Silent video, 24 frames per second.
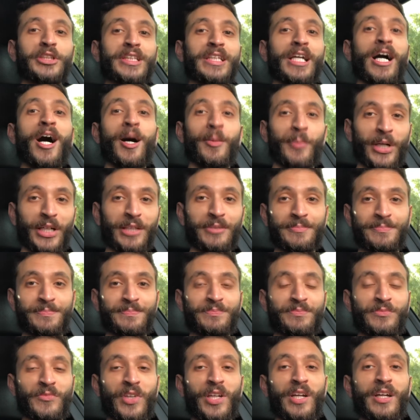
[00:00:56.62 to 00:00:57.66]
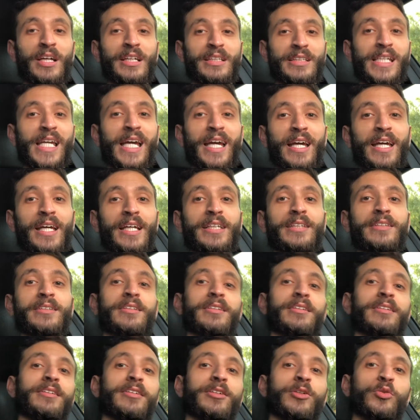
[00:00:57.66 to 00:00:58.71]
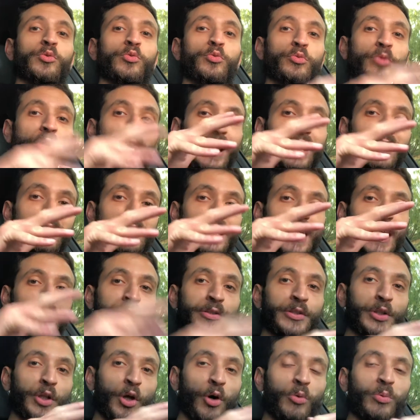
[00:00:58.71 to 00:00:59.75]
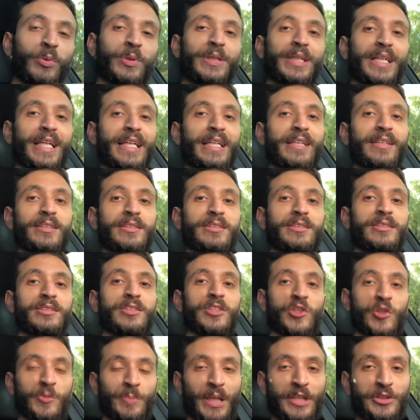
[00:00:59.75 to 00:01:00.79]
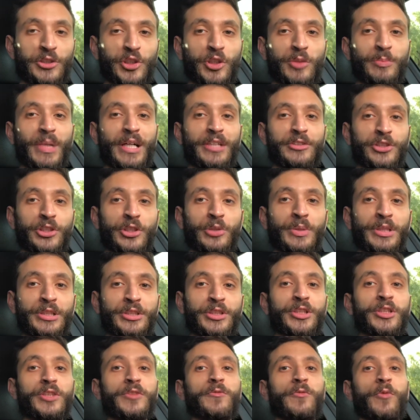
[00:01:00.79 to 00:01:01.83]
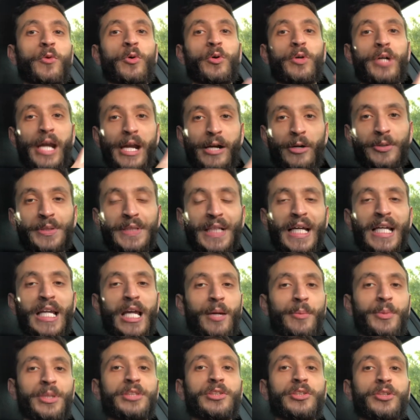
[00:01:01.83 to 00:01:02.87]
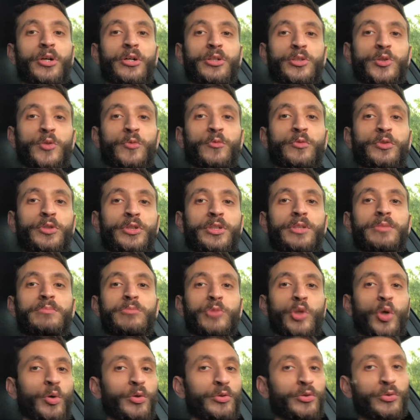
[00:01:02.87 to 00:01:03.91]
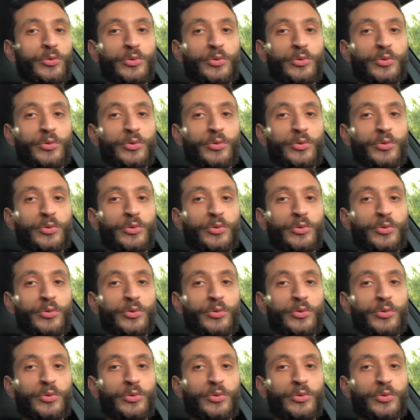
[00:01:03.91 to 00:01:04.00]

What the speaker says: Hummer can raise and lower its suspension by 2 inches for aerodynamics and also for going through